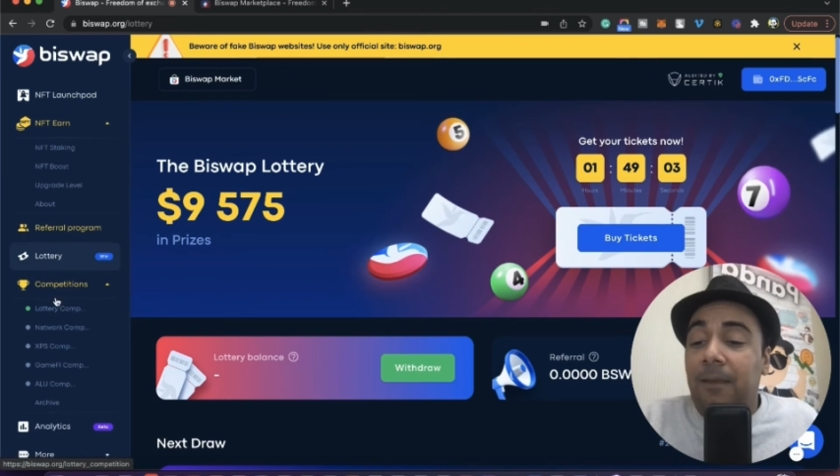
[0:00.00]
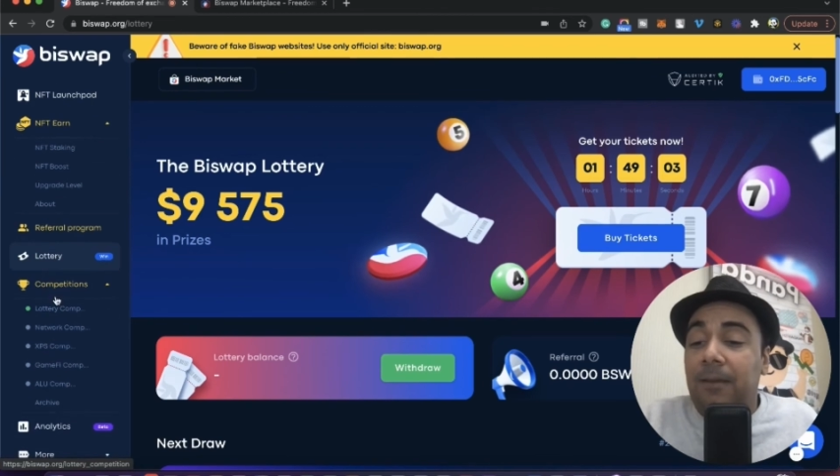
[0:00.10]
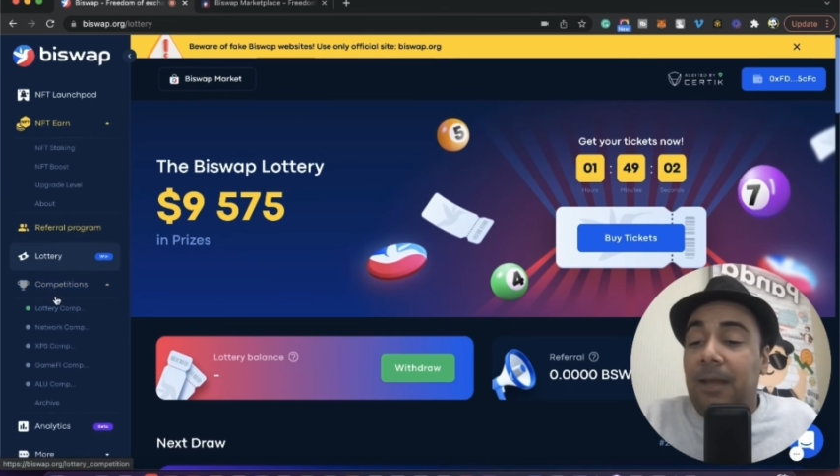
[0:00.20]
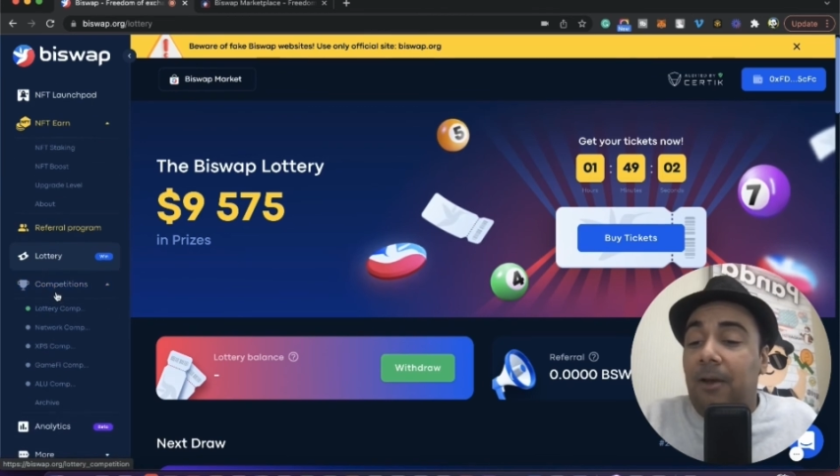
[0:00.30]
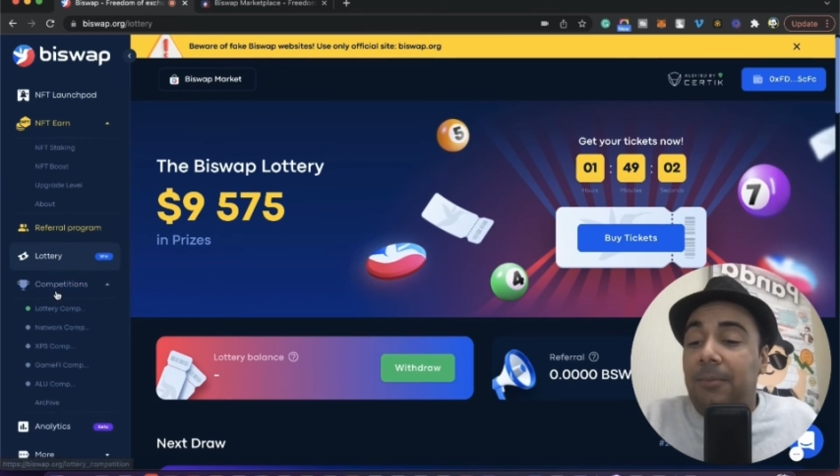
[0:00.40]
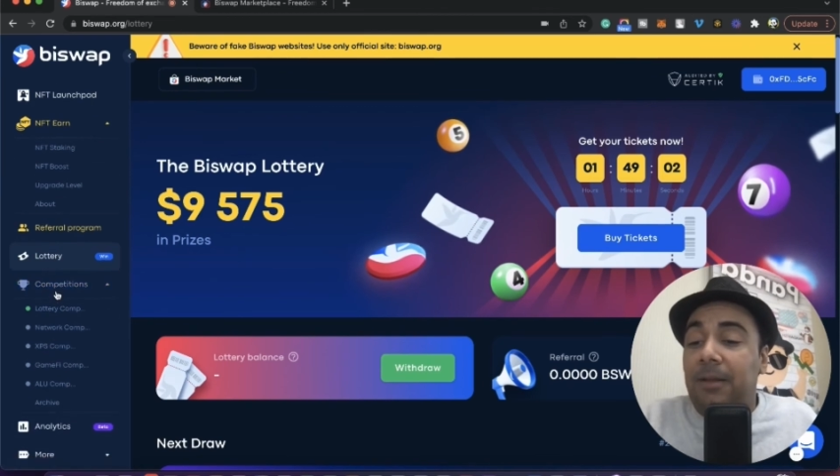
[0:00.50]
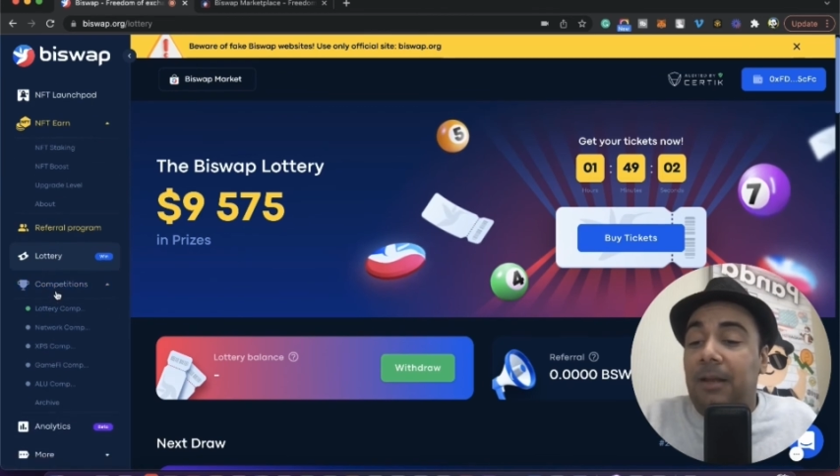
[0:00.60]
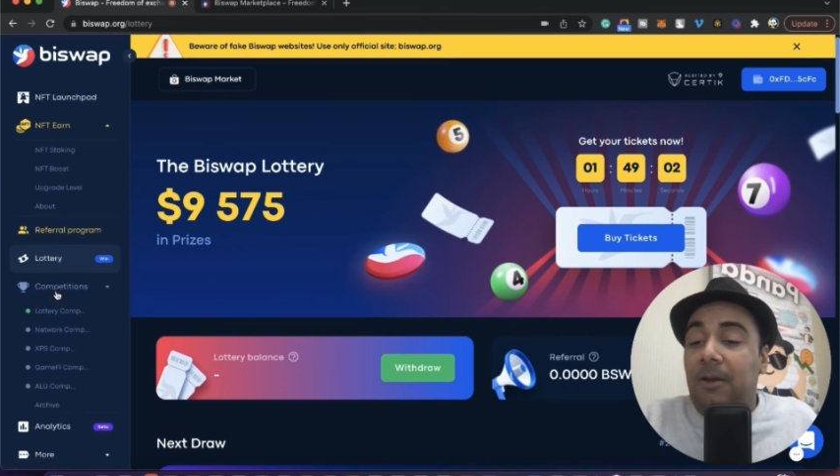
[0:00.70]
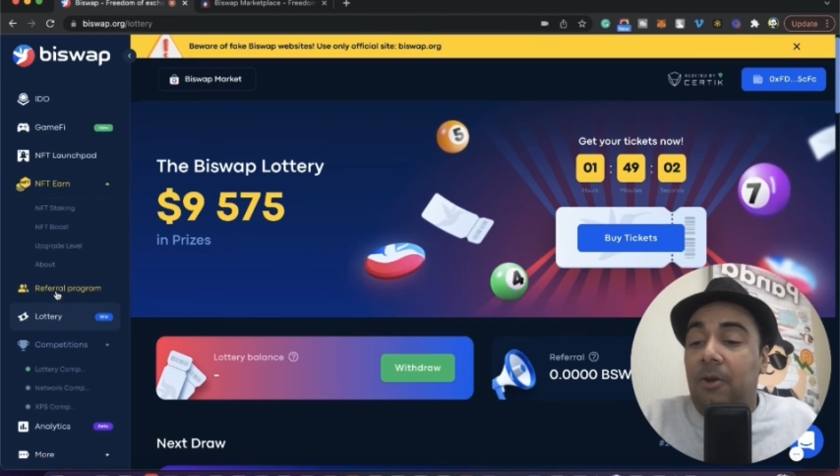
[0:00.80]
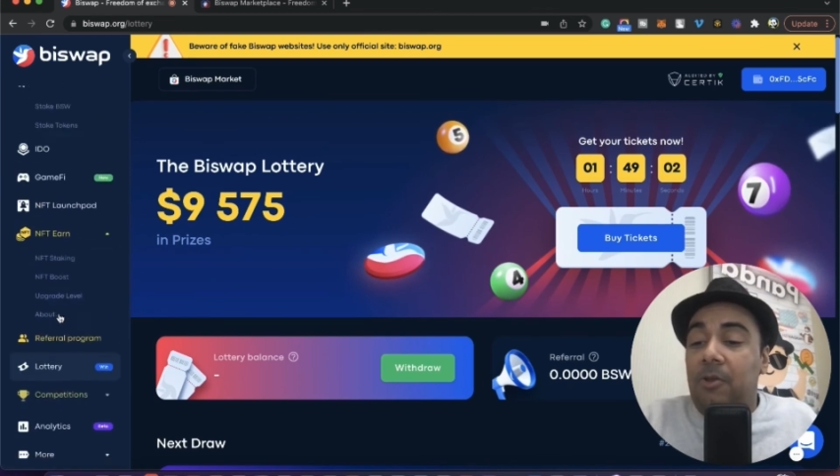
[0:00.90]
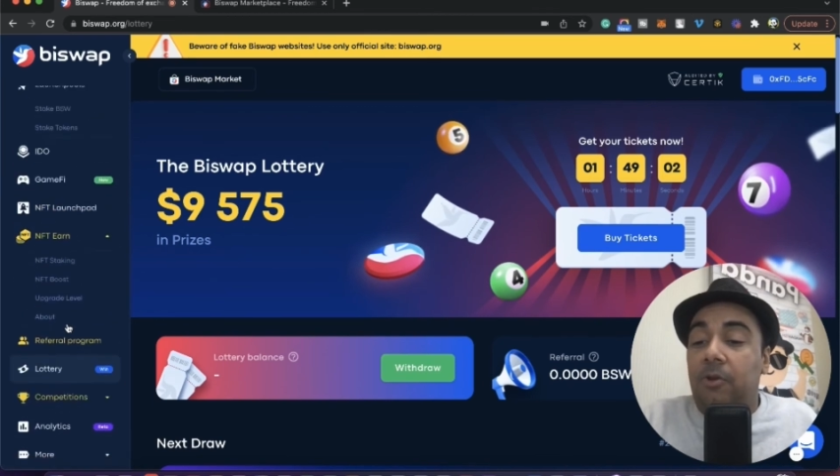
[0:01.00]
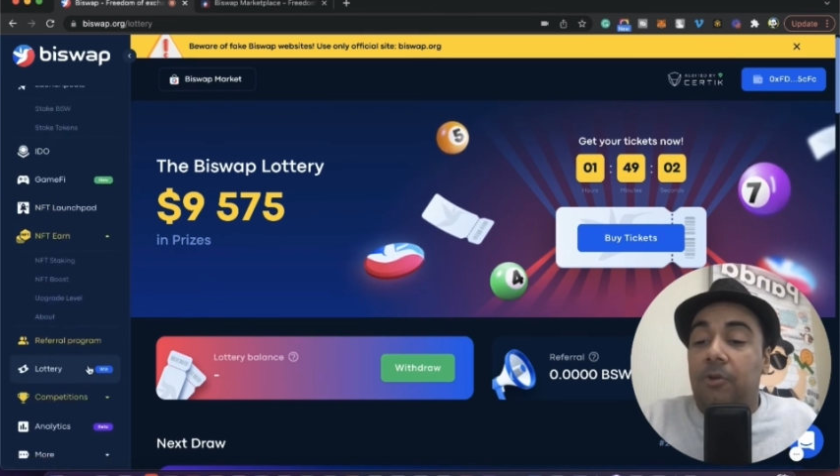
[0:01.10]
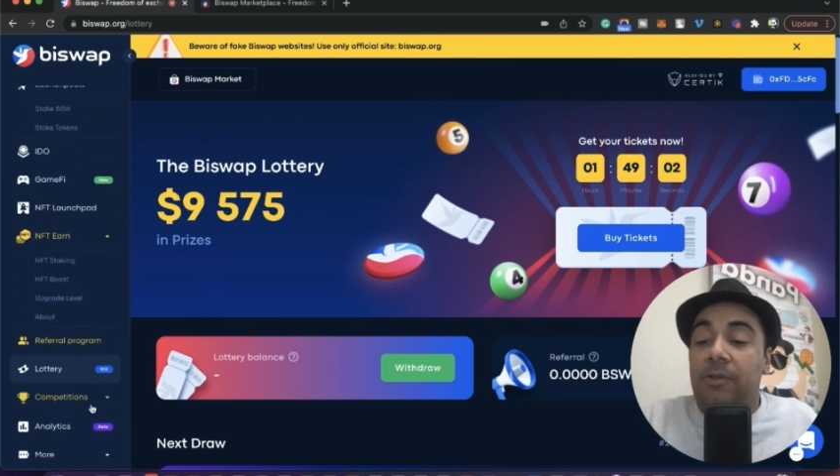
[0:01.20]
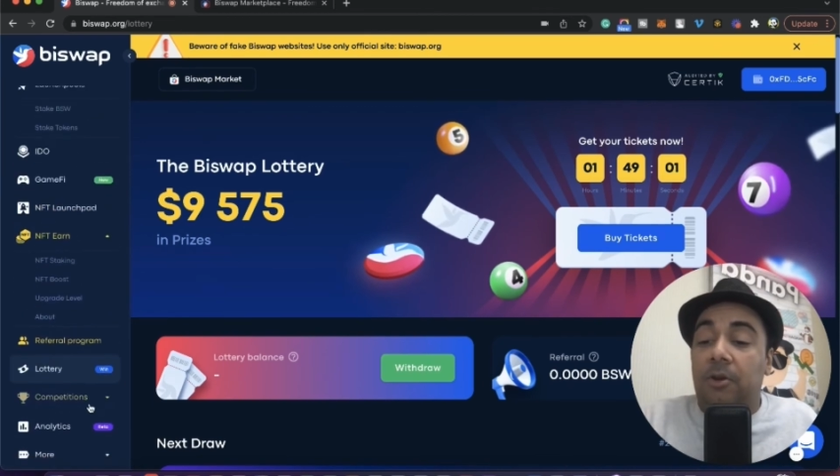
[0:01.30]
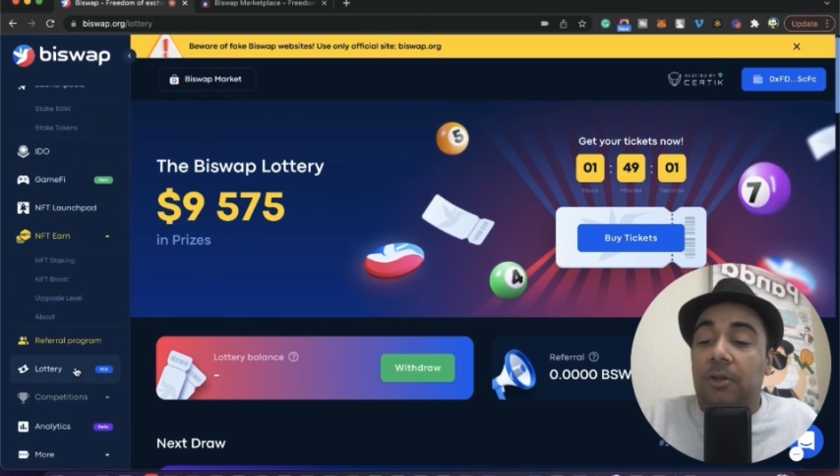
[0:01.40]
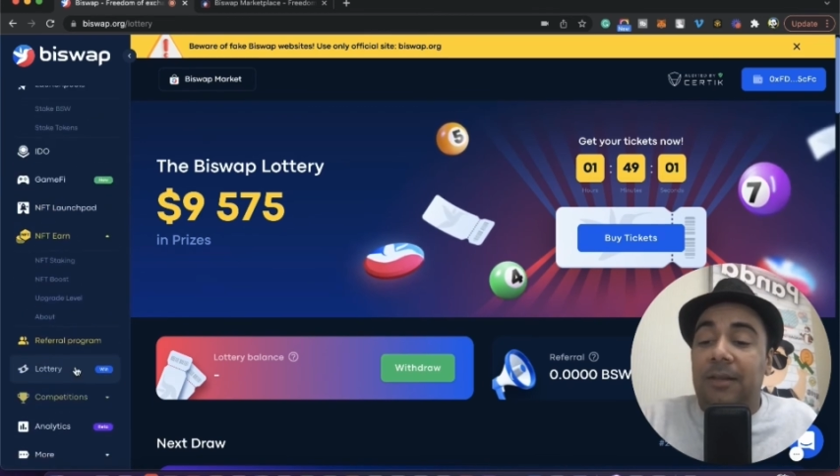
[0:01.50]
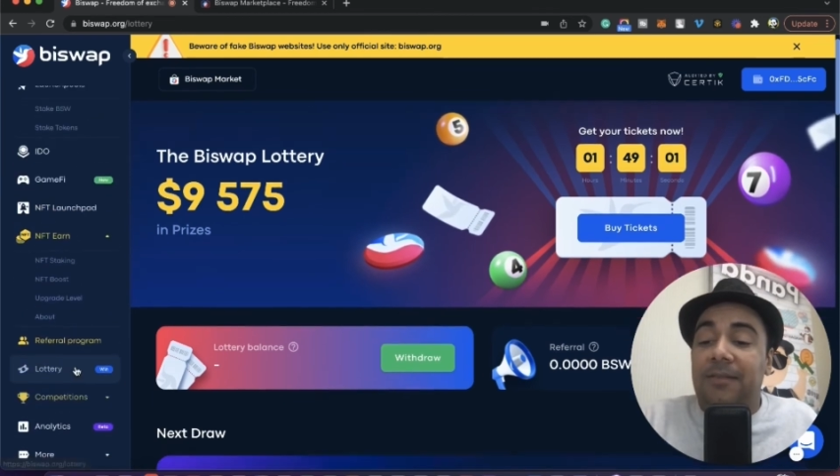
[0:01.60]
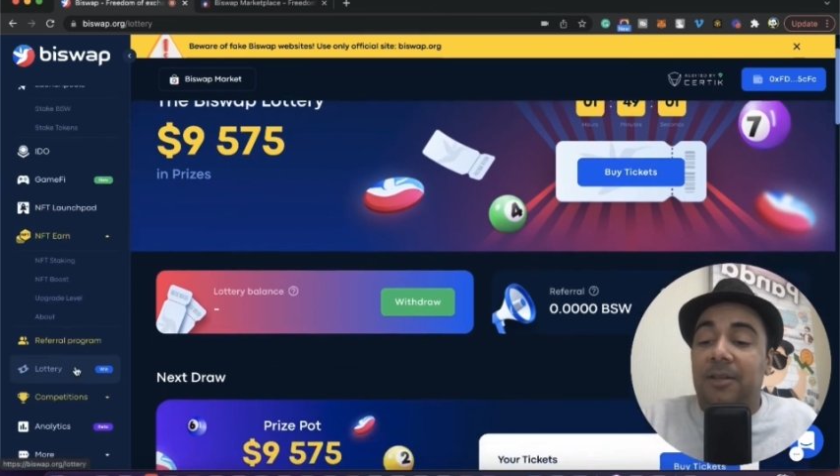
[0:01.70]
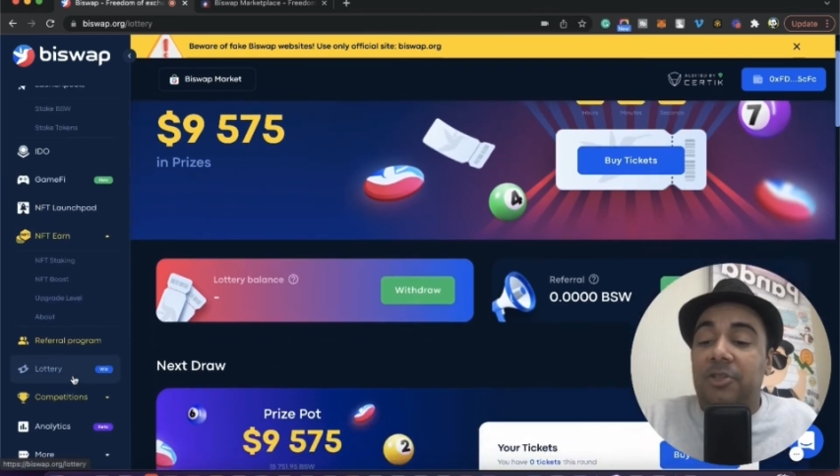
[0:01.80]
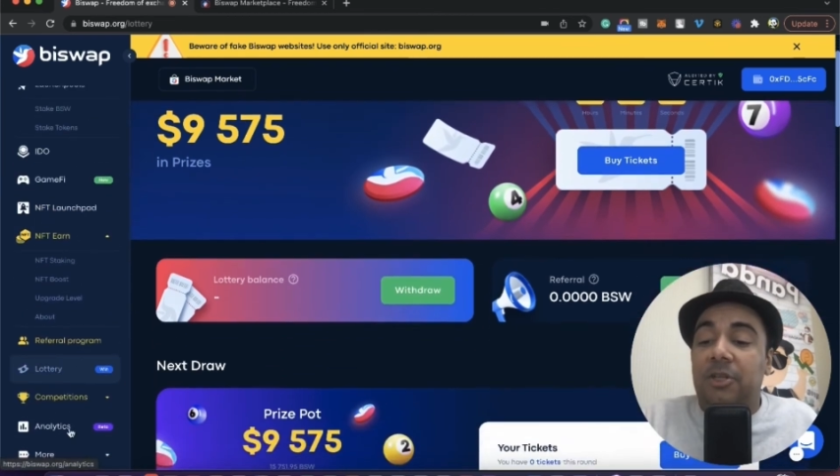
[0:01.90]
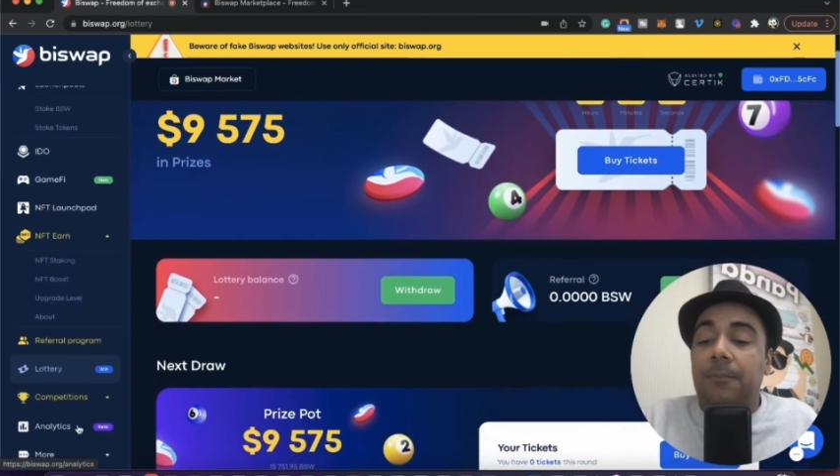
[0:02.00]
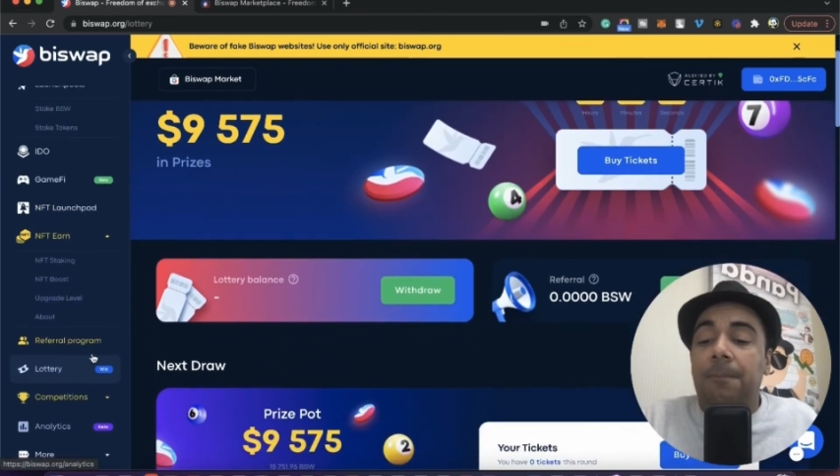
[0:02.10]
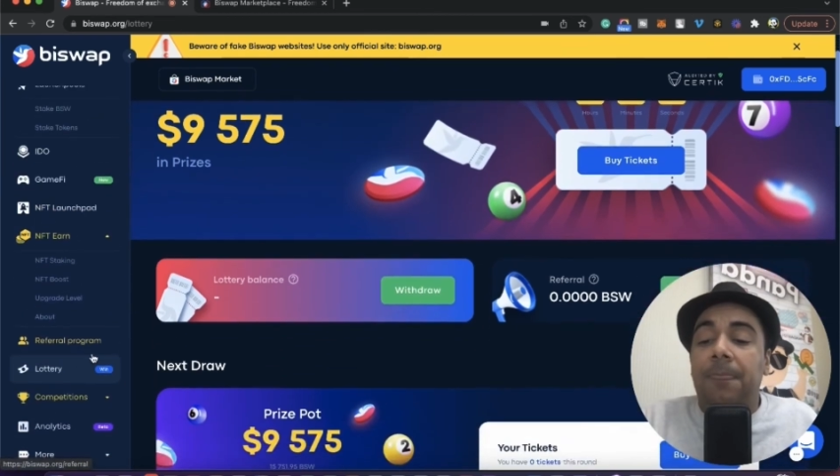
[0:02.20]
Now, I'm not going to go through the lottery section.